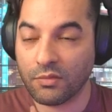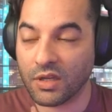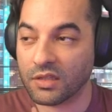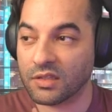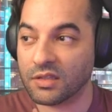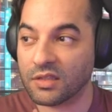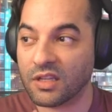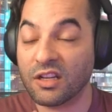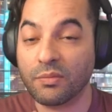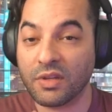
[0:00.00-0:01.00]
because this is
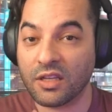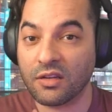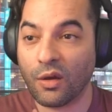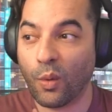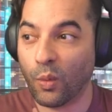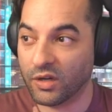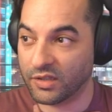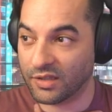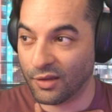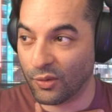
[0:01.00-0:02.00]
going to be where
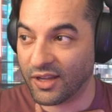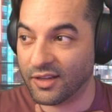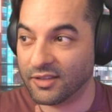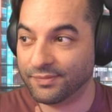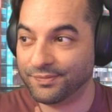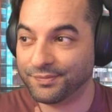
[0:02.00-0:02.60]
it's located.